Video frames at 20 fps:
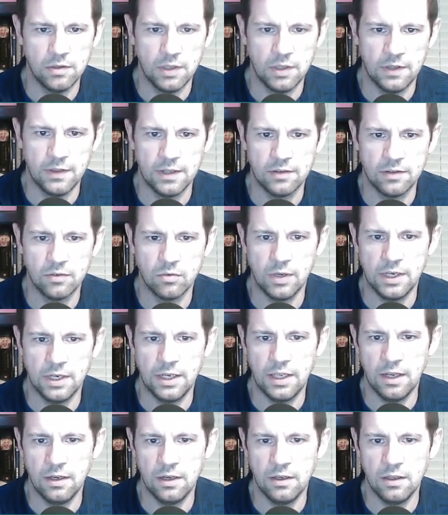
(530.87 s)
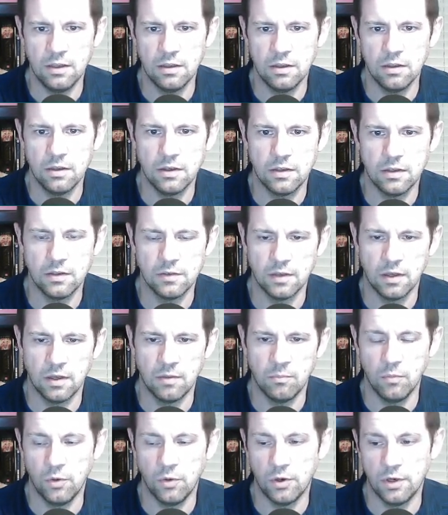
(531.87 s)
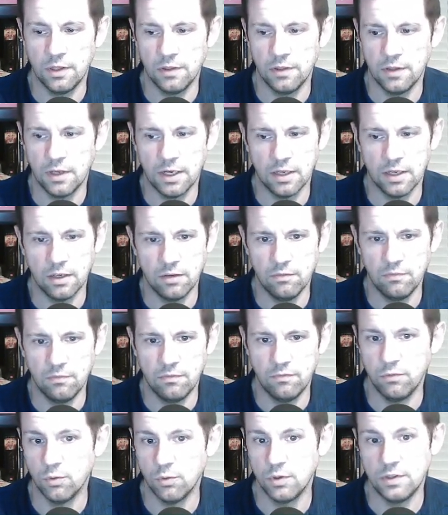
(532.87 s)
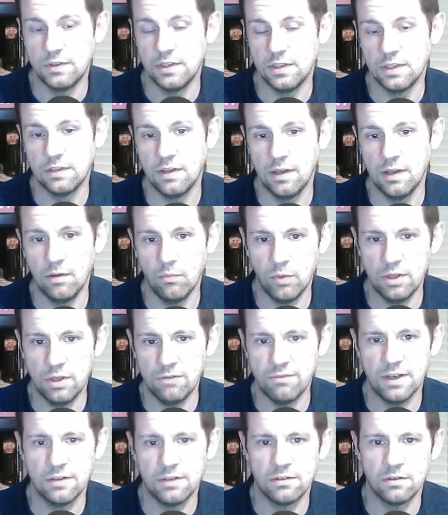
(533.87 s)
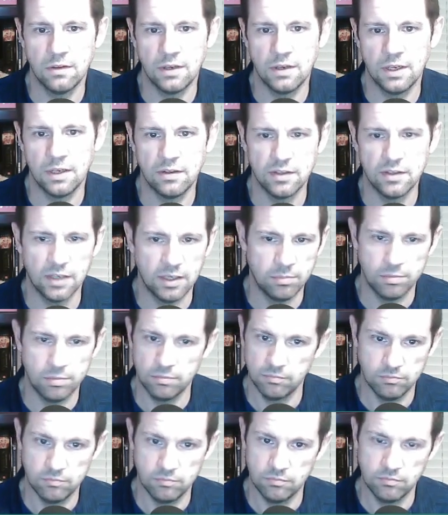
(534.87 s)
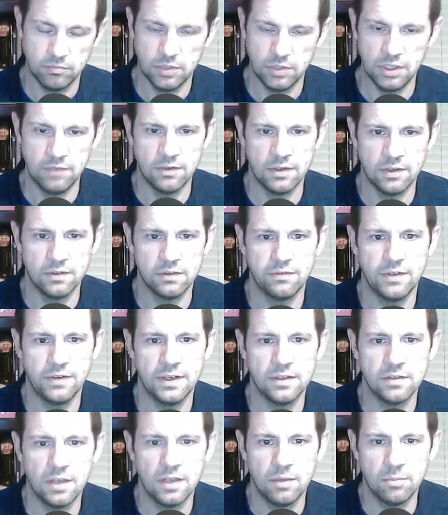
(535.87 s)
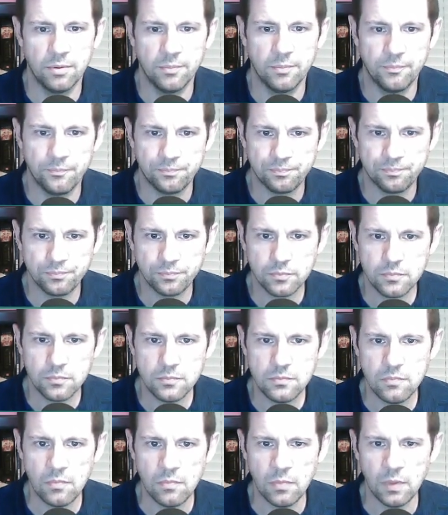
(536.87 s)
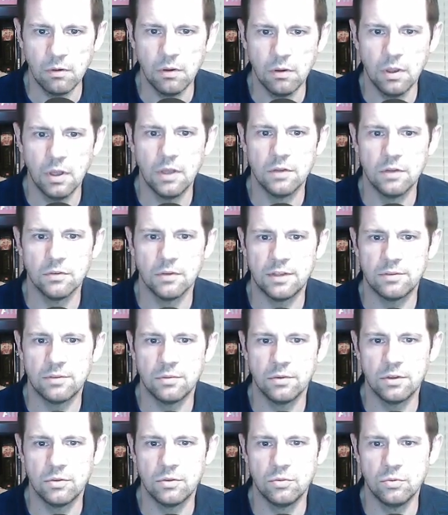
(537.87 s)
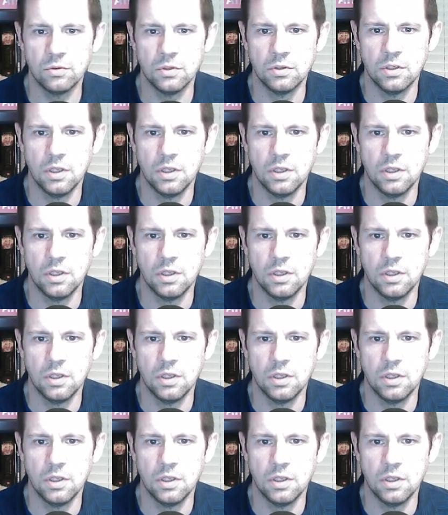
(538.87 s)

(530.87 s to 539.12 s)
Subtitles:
And that's quite handy because I'm learning that I can voice dictate way faster than I can type, even as a fast typer. So that's really cool.